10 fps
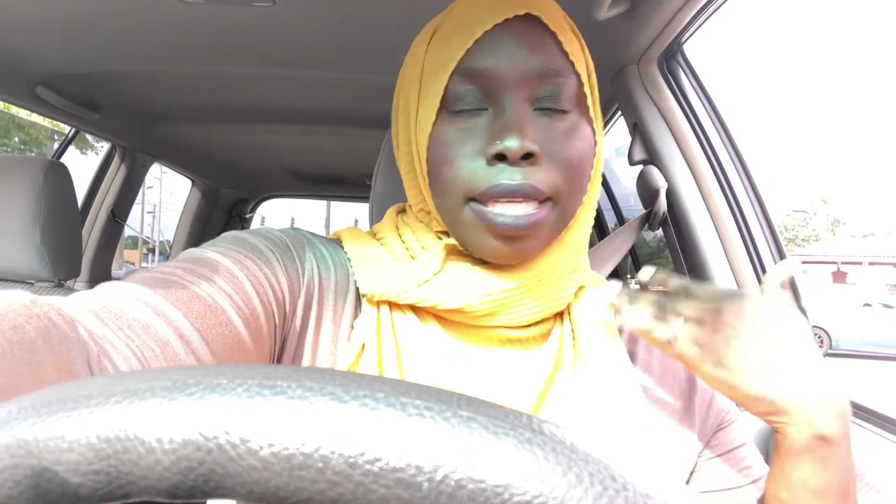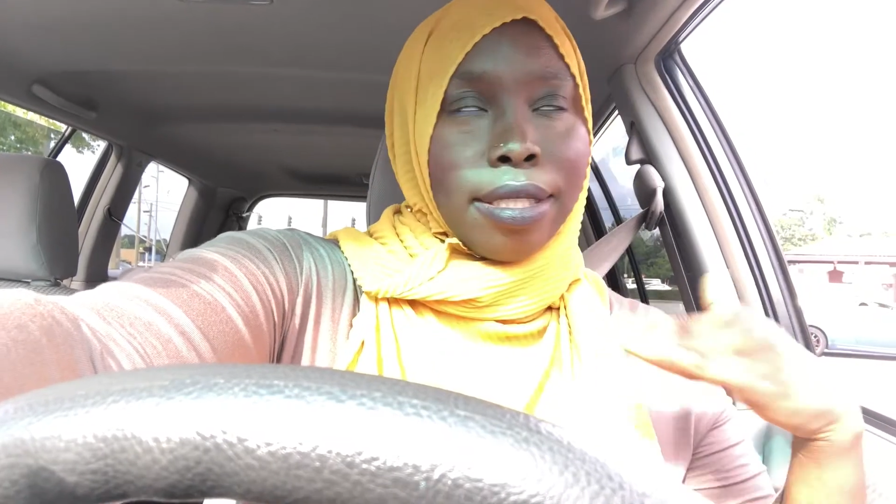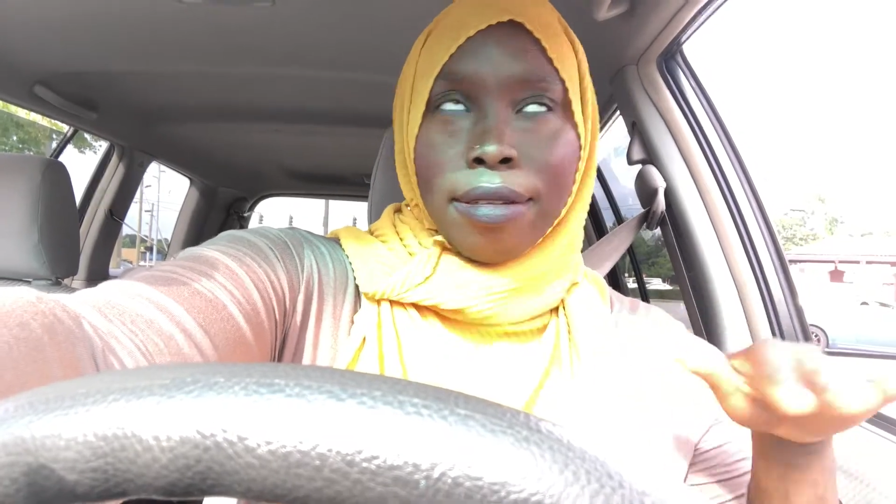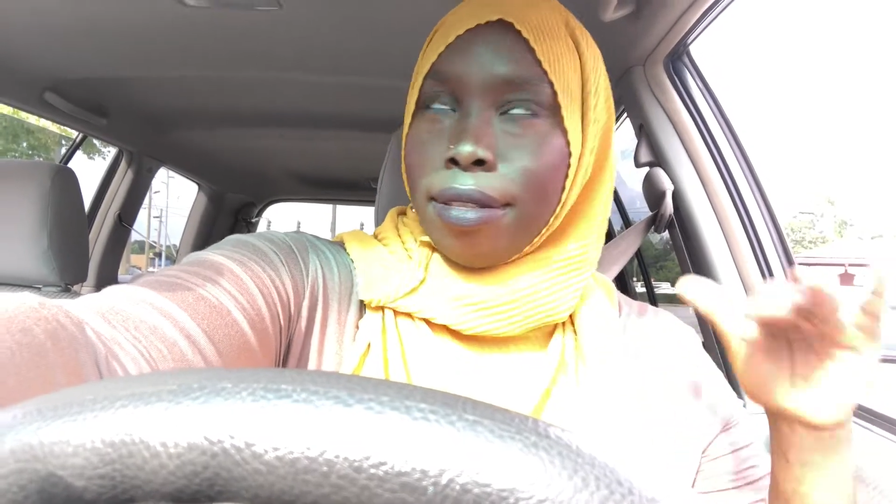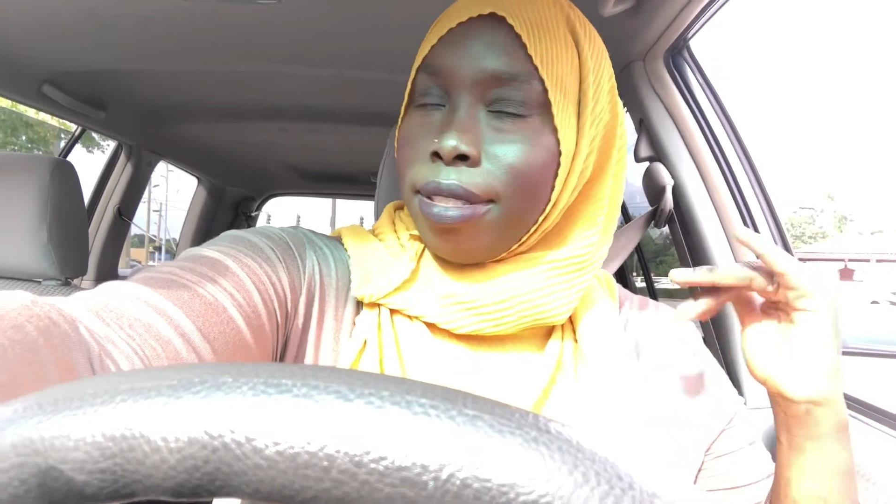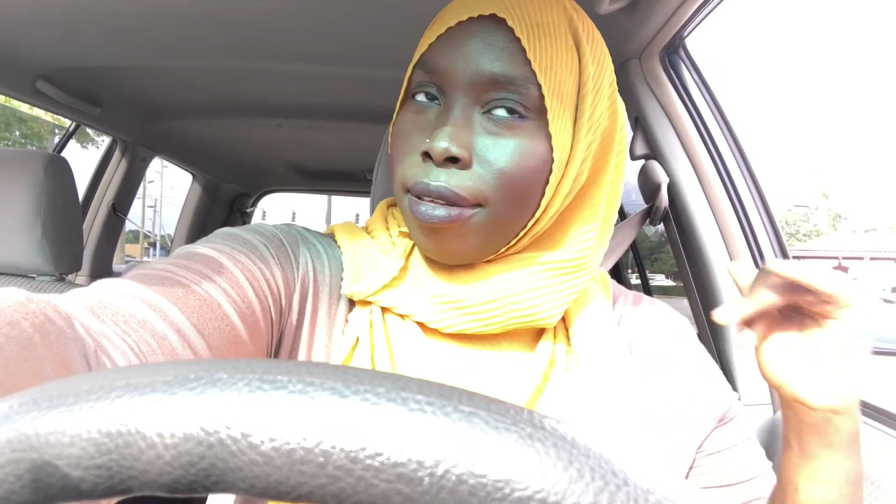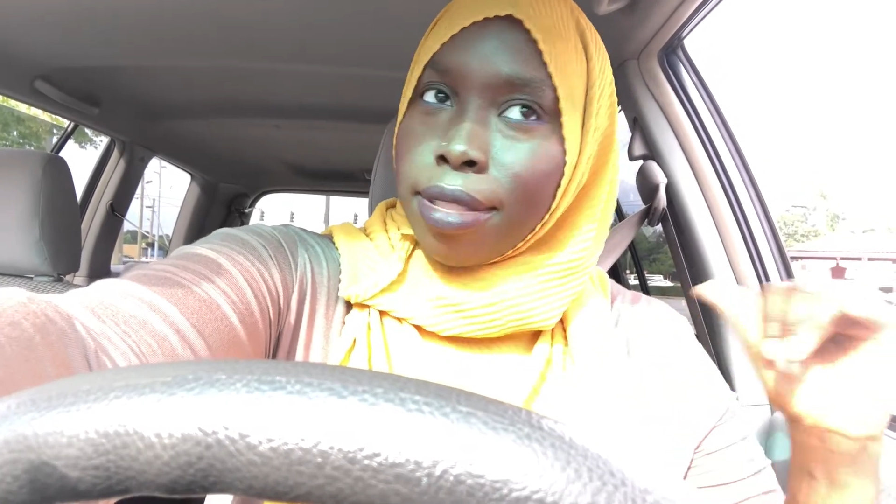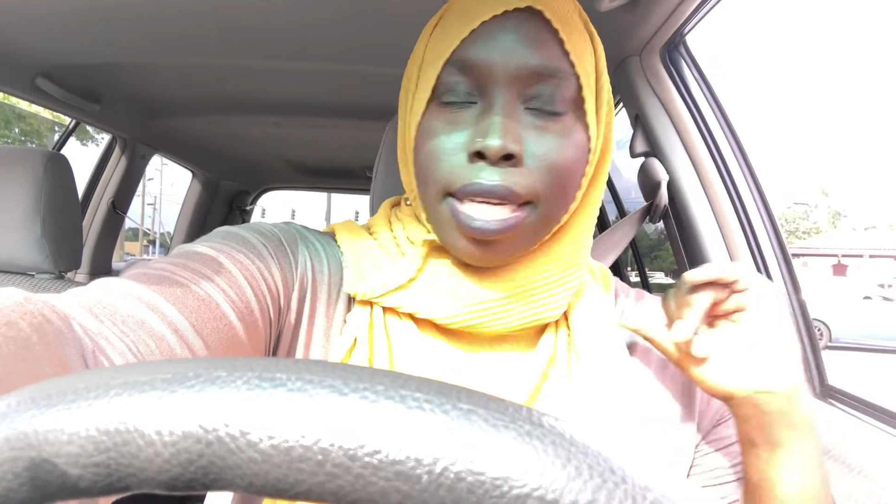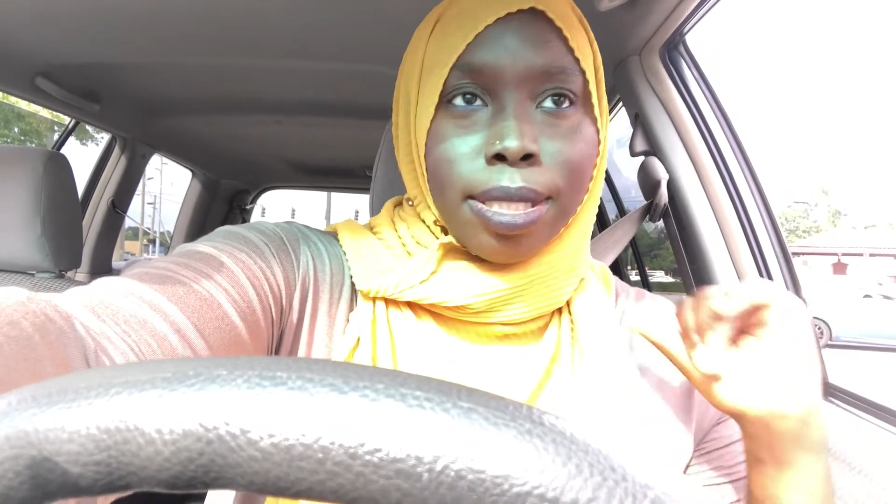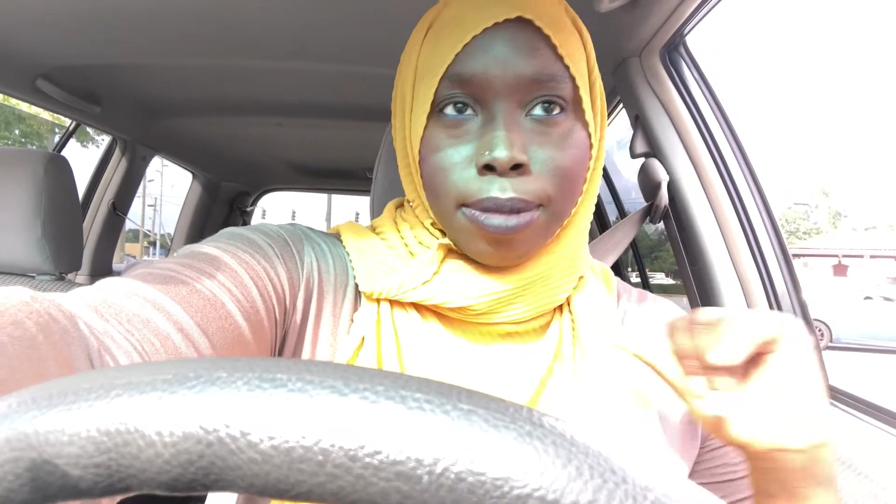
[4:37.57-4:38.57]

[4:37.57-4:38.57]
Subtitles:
it's gonna take some